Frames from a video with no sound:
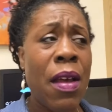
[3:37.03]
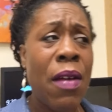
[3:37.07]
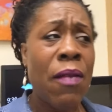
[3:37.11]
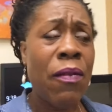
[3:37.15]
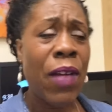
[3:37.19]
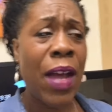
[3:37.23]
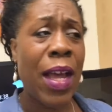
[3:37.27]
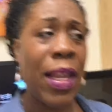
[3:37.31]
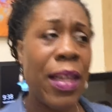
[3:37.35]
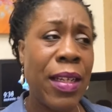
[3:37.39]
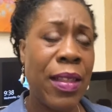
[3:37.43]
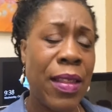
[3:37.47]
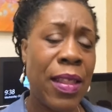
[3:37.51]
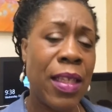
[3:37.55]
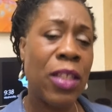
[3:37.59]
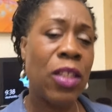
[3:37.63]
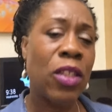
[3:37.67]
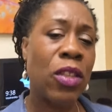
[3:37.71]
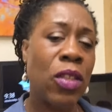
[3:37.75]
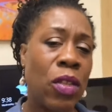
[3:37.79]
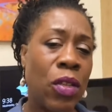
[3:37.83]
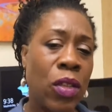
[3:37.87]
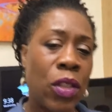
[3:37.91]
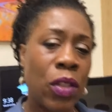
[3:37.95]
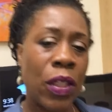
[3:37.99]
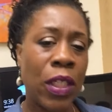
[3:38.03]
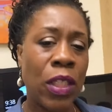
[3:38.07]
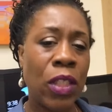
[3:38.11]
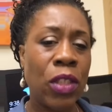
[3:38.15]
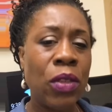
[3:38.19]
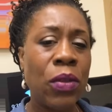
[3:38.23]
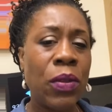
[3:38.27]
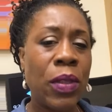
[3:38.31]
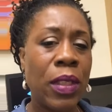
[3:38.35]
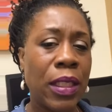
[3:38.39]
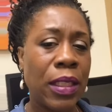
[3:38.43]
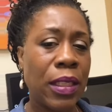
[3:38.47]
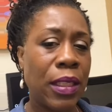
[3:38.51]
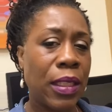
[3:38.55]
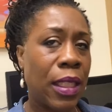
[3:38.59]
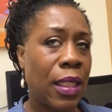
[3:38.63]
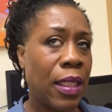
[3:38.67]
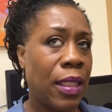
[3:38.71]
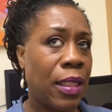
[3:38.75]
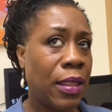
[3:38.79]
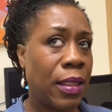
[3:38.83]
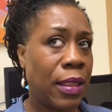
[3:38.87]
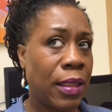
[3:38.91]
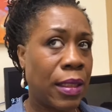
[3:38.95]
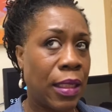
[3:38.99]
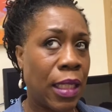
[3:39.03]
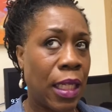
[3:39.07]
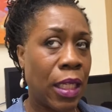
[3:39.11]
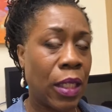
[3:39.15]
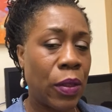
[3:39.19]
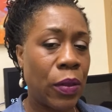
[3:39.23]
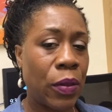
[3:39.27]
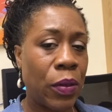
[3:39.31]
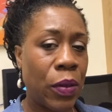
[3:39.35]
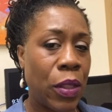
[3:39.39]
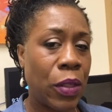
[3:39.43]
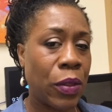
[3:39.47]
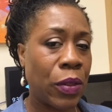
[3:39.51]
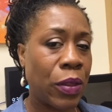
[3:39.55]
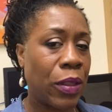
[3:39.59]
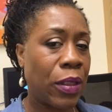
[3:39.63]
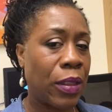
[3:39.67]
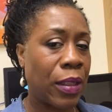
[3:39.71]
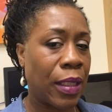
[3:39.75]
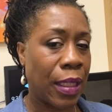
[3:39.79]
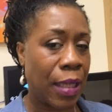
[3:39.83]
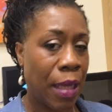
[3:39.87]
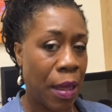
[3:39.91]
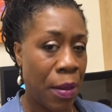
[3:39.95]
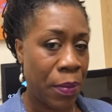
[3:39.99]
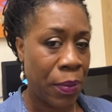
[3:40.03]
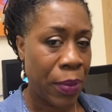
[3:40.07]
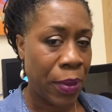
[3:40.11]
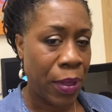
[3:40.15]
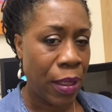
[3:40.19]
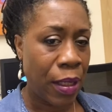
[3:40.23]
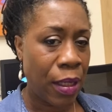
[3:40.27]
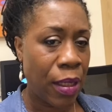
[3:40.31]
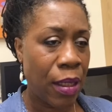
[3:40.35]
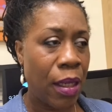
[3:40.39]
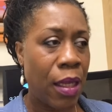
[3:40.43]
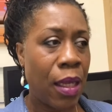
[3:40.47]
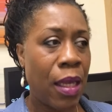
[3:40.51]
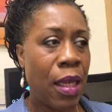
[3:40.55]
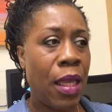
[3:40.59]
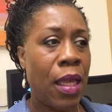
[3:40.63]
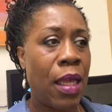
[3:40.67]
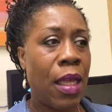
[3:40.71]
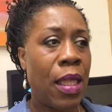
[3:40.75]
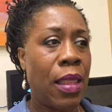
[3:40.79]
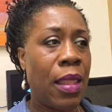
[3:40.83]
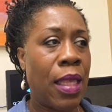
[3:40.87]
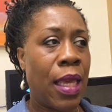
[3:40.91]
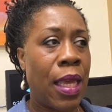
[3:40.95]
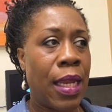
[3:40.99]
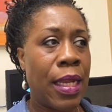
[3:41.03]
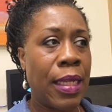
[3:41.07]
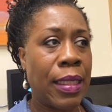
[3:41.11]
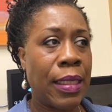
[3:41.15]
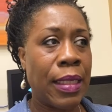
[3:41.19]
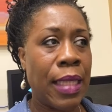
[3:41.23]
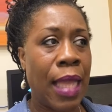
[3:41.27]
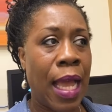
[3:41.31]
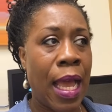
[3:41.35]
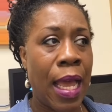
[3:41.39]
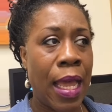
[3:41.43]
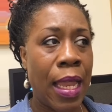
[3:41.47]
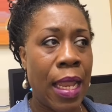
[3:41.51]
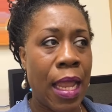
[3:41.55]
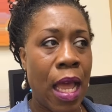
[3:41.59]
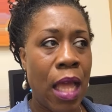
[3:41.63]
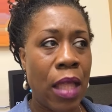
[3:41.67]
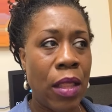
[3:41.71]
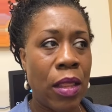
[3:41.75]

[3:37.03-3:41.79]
finding things to do. So I do want to say this is that kudos to the company that it's not